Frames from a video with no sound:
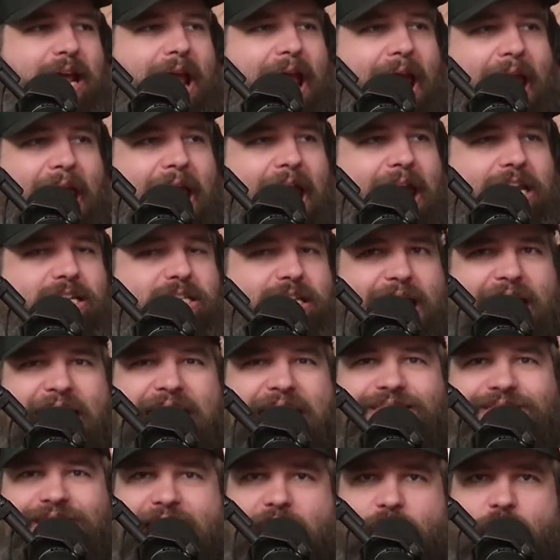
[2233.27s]
And to
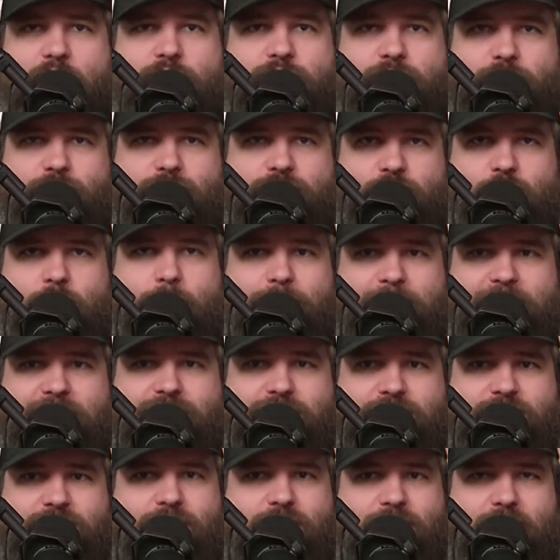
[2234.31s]
hand that over to a big
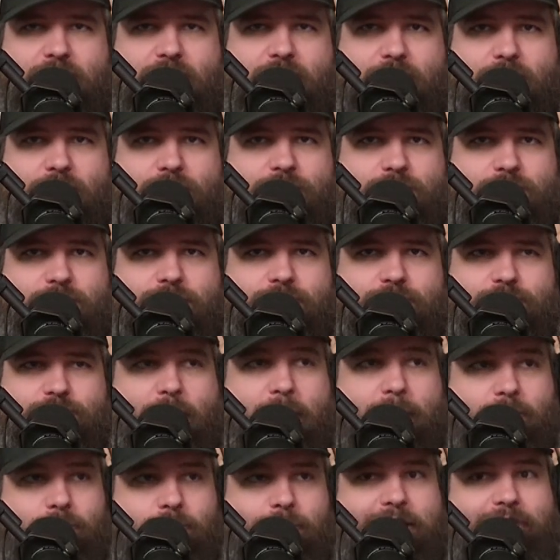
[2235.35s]
studio,
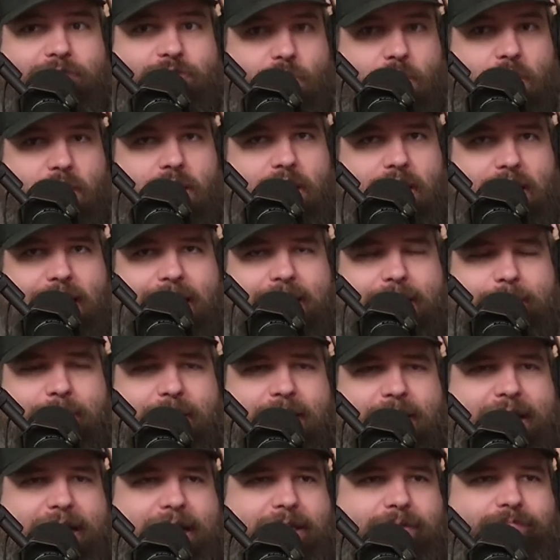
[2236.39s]
probably for a lot of
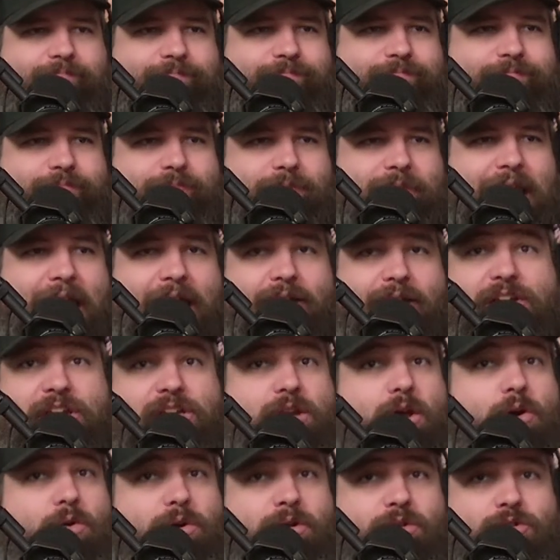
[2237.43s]
money, having
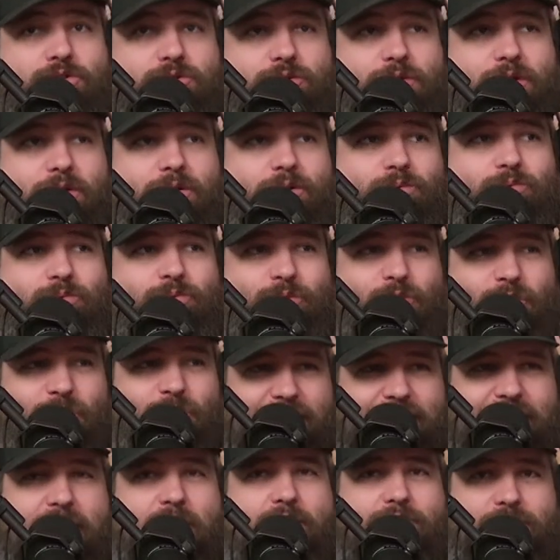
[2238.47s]
no control
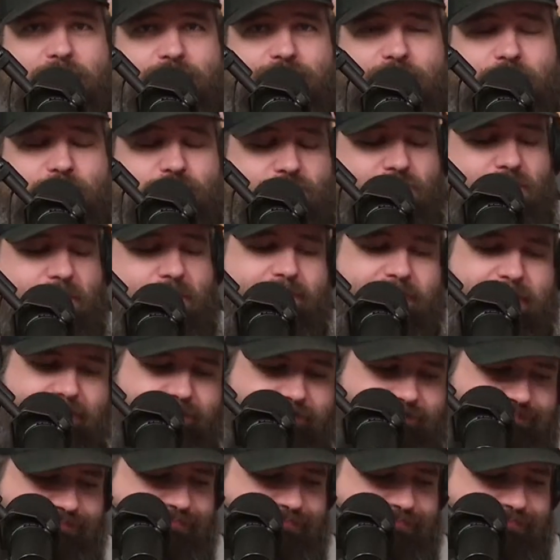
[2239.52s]
really over the future of it,